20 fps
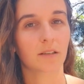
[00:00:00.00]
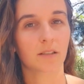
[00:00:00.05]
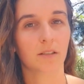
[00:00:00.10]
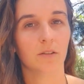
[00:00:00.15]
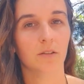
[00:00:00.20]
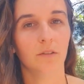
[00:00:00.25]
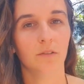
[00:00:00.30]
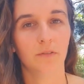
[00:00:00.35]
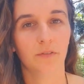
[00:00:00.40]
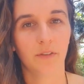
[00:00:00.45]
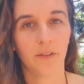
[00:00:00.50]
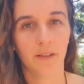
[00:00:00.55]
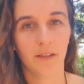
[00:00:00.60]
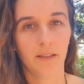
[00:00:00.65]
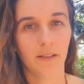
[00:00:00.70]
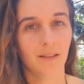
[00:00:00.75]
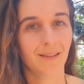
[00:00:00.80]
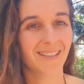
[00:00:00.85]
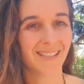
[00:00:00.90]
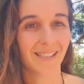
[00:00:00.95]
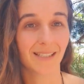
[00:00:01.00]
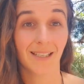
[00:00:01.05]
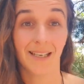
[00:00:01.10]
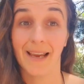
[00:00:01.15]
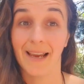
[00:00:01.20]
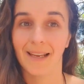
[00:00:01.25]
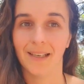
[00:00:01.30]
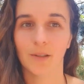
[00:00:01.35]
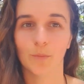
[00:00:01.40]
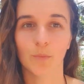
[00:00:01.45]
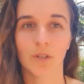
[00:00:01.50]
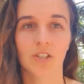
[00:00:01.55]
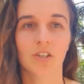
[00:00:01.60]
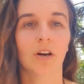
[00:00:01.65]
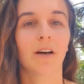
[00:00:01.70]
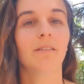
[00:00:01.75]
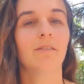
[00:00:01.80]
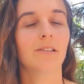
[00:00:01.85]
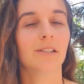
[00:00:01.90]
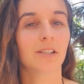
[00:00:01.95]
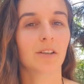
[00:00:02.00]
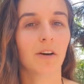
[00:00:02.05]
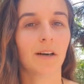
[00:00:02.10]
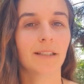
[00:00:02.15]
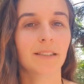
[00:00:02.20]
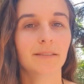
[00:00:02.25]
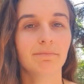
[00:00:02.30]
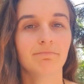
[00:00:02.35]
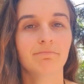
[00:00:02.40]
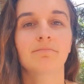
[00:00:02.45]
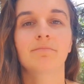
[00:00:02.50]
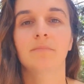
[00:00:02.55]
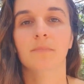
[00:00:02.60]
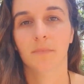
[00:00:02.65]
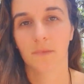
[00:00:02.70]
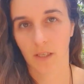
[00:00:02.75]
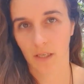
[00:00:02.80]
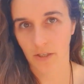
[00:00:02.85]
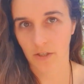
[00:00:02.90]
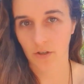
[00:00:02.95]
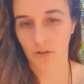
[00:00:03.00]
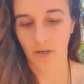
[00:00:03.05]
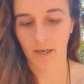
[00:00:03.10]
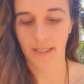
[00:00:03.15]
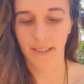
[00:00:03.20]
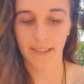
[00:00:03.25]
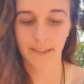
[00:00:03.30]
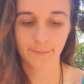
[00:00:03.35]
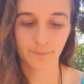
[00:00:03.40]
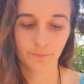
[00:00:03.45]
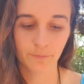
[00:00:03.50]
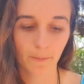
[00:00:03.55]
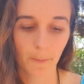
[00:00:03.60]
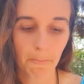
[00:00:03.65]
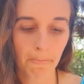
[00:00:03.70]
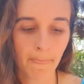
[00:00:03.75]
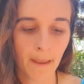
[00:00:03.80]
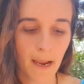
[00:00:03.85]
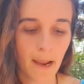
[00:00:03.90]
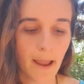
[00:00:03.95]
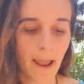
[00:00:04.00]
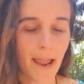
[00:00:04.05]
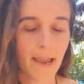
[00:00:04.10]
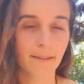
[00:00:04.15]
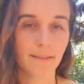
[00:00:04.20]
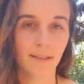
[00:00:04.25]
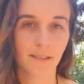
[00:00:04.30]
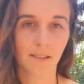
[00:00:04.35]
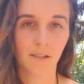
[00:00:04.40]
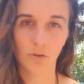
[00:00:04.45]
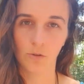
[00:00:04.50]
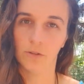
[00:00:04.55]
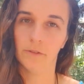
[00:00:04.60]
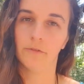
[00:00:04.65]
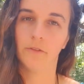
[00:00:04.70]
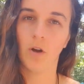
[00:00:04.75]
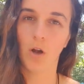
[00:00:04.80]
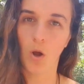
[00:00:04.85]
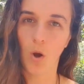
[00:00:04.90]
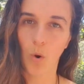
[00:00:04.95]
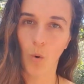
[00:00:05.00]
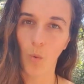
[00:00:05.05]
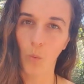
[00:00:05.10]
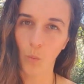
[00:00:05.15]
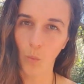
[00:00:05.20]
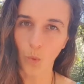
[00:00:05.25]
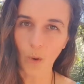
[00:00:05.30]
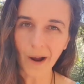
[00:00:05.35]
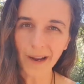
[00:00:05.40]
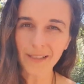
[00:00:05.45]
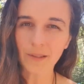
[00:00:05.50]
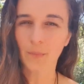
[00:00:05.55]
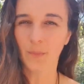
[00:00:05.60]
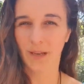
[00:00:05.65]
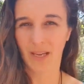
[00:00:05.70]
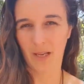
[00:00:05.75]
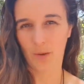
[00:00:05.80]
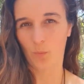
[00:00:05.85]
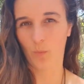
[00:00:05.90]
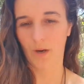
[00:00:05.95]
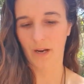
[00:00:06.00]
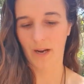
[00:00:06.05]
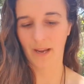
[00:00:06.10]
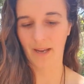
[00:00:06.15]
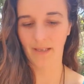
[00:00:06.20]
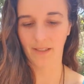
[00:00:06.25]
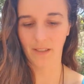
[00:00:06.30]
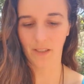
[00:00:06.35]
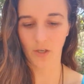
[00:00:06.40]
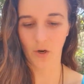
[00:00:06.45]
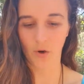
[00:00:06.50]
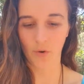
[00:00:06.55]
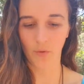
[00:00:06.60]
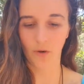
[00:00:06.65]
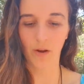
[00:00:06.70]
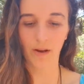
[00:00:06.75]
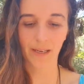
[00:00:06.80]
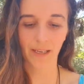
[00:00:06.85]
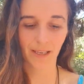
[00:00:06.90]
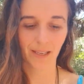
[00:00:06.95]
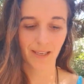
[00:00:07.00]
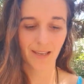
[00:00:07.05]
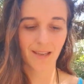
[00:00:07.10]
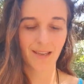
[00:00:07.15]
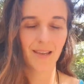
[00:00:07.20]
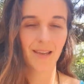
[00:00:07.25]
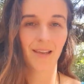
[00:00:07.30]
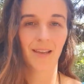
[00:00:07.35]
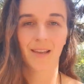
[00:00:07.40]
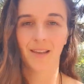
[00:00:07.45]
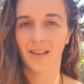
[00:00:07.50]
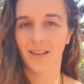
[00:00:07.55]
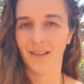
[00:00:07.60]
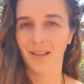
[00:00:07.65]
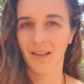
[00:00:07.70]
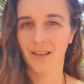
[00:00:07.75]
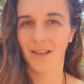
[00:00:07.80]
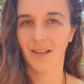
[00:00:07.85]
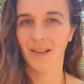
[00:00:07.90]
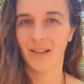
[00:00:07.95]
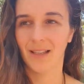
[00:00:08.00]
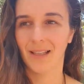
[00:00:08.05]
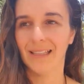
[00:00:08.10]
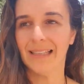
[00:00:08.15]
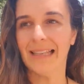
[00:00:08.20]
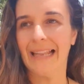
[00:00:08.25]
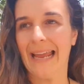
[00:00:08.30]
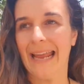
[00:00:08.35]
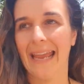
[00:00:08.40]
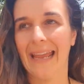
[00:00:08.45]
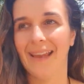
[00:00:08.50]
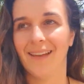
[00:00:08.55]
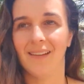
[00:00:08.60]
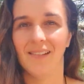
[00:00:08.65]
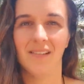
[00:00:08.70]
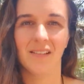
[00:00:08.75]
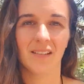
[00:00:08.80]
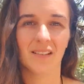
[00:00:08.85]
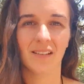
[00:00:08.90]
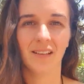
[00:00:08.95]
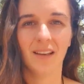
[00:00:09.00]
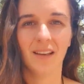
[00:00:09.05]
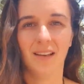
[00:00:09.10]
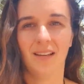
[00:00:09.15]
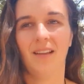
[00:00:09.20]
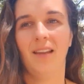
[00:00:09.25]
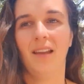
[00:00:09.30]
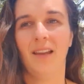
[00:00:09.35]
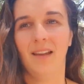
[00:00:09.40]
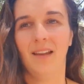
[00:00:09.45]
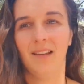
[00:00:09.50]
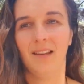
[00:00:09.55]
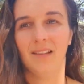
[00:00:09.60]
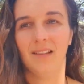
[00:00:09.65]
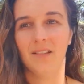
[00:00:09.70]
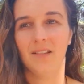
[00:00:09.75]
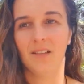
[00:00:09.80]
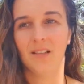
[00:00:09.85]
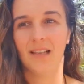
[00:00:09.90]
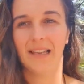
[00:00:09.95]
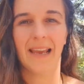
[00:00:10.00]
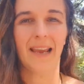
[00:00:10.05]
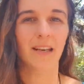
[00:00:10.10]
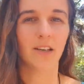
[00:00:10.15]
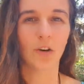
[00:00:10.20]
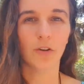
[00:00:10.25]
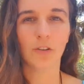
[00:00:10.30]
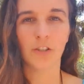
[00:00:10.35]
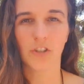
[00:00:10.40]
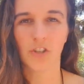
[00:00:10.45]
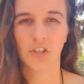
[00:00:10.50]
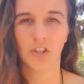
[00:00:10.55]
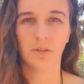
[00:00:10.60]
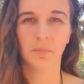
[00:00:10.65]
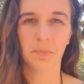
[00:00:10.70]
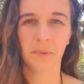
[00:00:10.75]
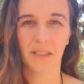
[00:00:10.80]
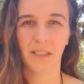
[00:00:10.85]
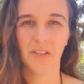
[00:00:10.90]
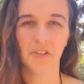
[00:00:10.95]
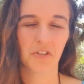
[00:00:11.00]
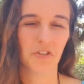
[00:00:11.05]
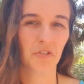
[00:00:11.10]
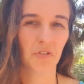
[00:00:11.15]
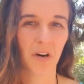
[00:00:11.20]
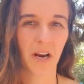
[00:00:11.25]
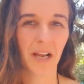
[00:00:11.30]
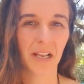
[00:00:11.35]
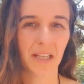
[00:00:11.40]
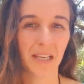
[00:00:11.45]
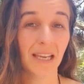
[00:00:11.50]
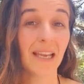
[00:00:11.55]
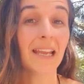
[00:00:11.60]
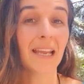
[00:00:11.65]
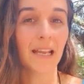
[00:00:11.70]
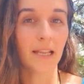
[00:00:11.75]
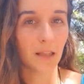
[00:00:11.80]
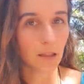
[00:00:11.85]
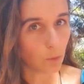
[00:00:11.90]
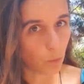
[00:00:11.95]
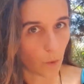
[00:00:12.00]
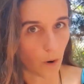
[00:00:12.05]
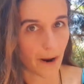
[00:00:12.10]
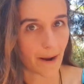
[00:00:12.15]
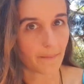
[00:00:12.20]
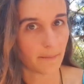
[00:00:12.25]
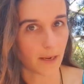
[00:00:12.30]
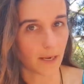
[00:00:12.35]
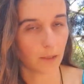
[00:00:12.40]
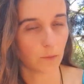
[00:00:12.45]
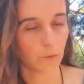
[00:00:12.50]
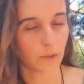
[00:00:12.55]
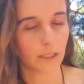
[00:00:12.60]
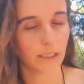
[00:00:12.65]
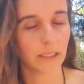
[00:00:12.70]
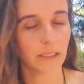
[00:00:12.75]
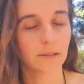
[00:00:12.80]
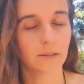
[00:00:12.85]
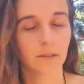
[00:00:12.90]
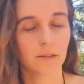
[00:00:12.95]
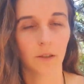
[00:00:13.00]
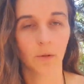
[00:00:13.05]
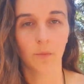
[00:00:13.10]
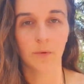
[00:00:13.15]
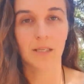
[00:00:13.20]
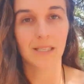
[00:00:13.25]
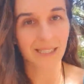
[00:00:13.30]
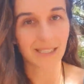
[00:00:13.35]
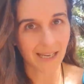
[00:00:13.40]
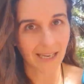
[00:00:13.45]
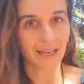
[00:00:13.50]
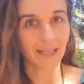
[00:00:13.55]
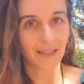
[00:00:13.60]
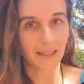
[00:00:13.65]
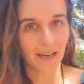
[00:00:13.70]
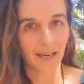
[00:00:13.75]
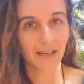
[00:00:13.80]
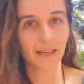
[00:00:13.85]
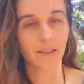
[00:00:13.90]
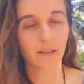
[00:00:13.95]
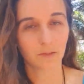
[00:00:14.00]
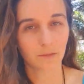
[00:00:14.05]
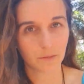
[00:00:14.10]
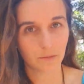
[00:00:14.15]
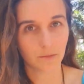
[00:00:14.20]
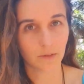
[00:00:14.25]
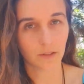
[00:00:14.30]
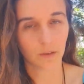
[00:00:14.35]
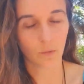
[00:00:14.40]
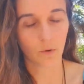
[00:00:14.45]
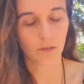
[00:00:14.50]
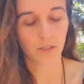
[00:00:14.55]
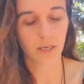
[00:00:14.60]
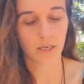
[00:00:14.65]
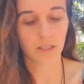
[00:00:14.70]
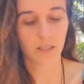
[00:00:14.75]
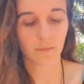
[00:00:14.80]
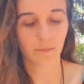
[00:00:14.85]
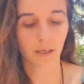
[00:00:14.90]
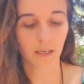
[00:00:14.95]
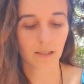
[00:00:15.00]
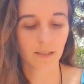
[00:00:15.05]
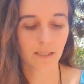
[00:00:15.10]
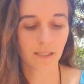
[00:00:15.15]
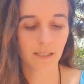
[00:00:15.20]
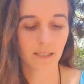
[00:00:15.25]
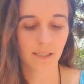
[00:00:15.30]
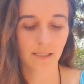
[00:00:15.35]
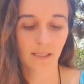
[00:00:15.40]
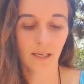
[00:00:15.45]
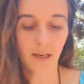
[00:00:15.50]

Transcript: of this land in which I reside in, Australia, and this sort of white man way, you know, like land and land ownership in Australia in the white man way. I want to say that with quotation marks is,